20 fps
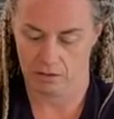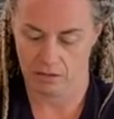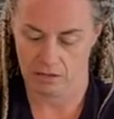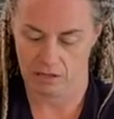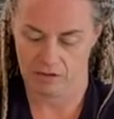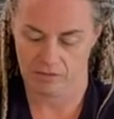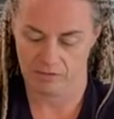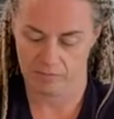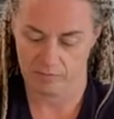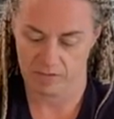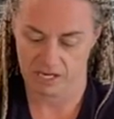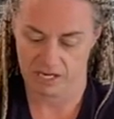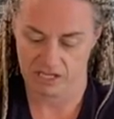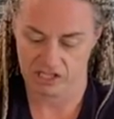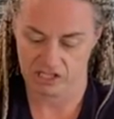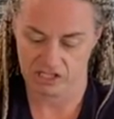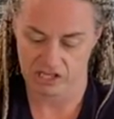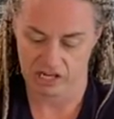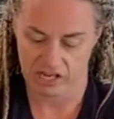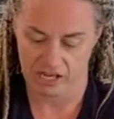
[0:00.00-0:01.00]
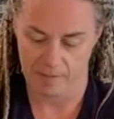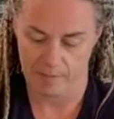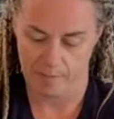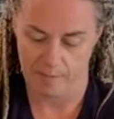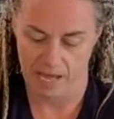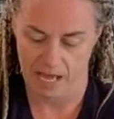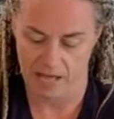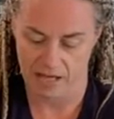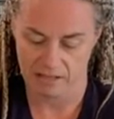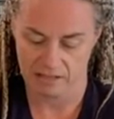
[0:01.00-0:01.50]
I've made a giant
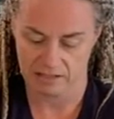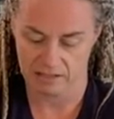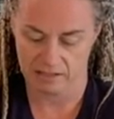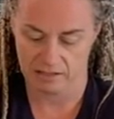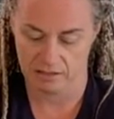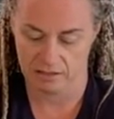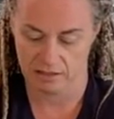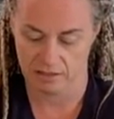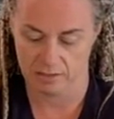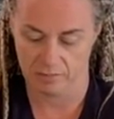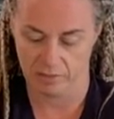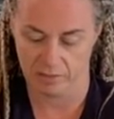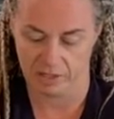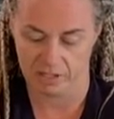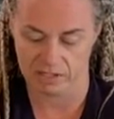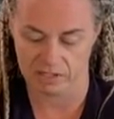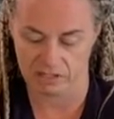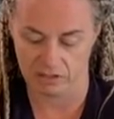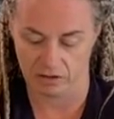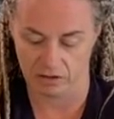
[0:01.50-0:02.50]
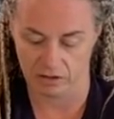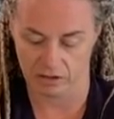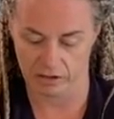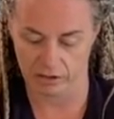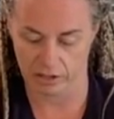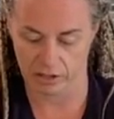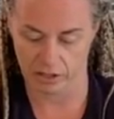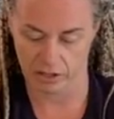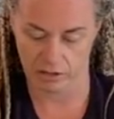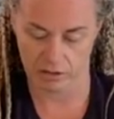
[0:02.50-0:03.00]
mess, but it's all
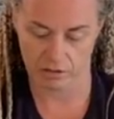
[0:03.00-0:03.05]
good.